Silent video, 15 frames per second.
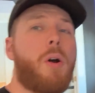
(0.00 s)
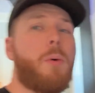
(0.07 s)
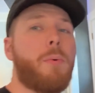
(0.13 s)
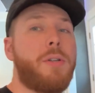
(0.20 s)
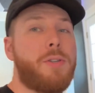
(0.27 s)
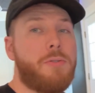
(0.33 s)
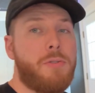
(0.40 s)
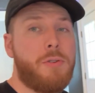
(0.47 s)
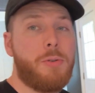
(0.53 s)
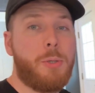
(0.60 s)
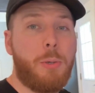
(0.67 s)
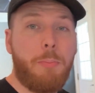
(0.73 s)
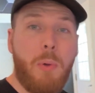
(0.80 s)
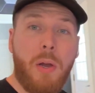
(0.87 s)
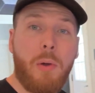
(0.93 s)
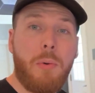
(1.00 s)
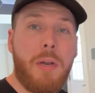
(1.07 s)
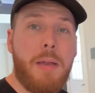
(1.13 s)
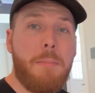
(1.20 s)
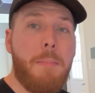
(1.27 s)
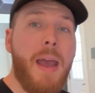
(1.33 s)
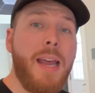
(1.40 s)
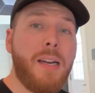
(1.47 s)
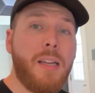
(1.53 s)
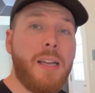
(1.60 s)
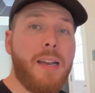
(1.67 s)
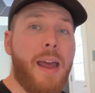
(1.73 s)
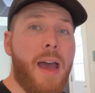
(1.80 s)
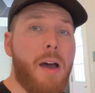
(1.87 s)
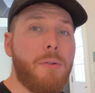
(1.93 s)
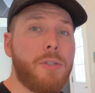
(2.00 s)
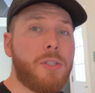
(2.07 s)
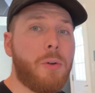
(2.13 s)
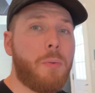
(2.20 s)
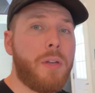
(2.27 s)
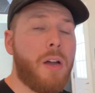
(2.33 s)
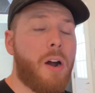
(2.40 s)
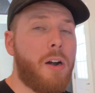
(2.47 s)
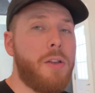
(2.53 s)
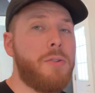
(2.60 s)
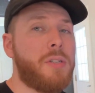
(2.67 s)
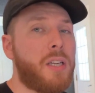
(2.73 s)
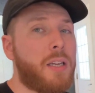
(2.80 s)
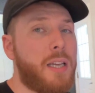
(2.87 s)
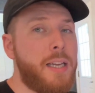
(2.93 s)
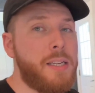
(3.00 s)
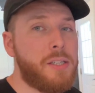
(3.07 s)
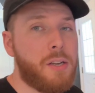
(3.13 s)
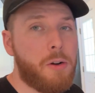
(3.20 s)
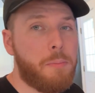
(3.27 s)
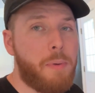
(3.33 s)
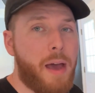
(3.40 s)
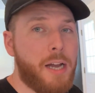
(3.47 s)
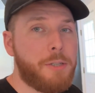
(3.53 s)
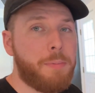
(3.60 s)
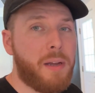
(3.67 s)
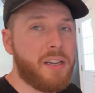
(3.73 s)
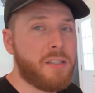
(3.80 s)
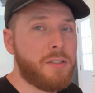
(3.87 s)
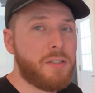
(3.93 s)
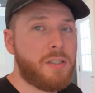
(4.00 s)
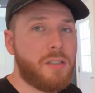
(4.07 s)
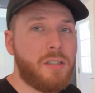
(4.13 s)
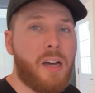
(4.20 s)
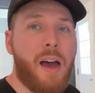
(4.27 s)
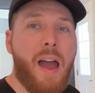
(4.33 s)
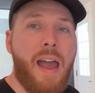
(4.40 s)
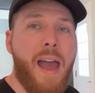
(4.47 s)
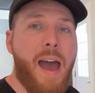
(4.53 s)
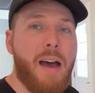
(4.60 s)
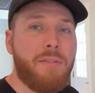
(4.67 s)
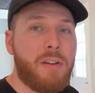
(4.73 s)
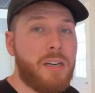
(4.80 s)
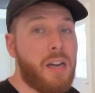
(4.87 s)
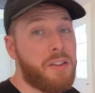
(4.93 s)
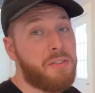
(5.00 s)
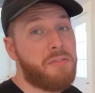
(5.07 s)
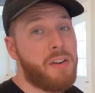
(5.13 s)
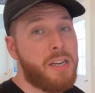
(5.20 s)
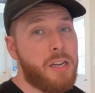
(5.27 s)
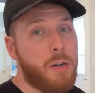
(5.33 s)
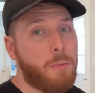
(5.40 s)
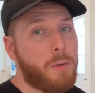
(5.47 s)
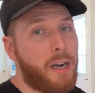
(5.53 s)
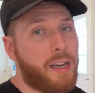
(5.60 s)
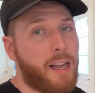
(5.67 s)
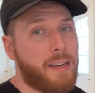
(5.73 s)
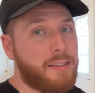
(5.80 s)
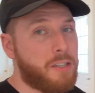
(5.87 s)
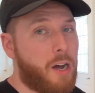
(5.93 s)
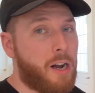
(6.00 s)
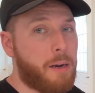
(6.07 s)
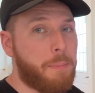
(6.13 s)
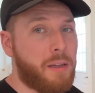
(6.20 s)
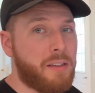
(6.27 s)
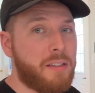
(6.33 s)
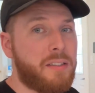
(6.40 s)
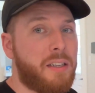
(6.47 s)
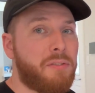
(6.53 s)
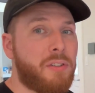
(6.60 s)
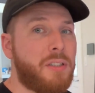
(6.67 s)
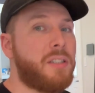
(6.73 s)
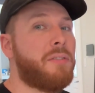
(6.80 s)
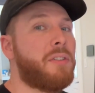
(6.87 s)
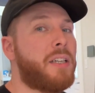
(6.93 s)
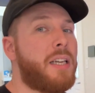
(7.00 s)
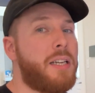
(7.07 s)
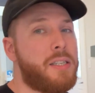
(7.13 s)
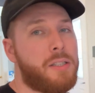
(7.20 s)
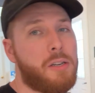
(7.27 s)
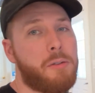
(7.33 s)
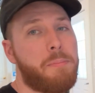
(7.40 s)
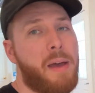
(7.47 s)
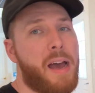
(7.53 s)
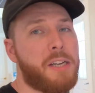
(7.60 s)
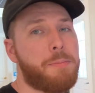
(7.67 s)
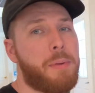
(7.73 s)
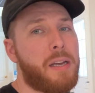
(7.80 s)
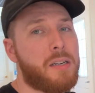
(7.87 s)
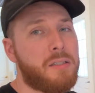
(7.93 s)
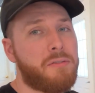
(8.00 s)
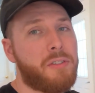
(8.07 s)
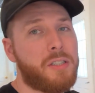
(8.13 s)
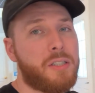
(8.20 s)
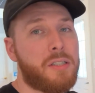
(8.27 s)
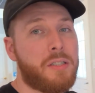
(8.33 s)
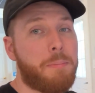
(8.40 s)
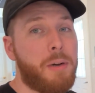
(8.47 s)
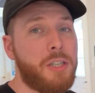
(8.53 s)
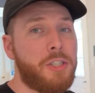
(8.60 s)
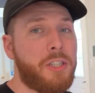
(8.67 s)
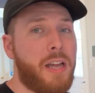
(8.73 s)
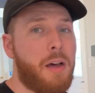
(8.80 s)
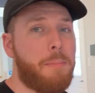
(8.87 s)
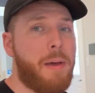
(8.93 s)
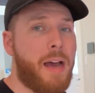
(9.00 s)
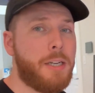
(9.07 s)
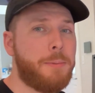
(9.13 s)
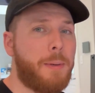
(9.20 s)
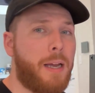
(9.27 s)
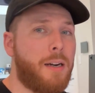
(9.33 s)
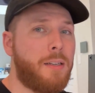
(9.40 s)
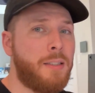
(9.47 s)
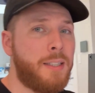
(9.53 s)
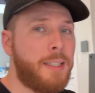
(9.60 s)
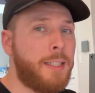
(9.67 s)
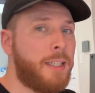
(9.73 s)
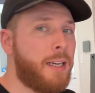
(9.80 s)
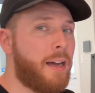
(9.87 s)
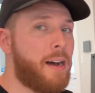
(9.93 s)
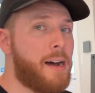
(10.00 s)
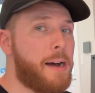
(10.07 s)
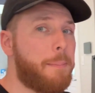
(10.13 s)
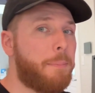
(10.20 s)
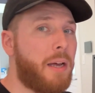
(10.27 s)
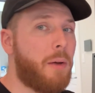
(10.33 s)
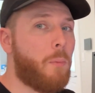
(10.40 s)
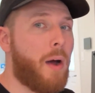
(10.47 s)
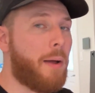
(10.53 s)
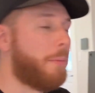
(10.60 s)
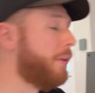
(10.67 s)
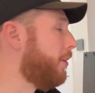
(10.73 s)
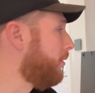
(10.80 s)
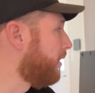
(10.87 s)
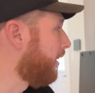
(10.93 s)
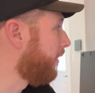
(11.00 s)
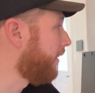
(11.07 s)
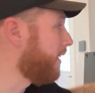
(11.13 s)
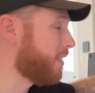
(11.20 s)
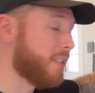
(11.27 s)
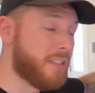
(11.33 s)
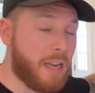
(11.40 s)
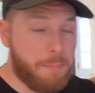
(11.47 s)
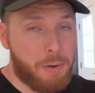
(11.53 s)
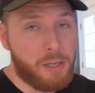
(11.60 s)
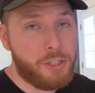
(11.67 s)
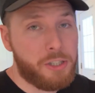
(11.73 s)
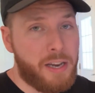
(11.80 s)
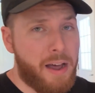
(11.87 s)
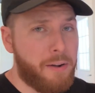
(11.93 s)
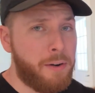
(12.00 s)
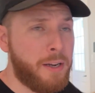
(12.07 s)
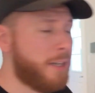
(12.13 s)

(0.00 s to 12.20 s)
we do use Ubiquiti mainly now, so we are using Keystone patch panels. I have another video where I kind of talk about the difference of a Keystone patch panel versus a punch down patch panel and why we use it. This is a punch down.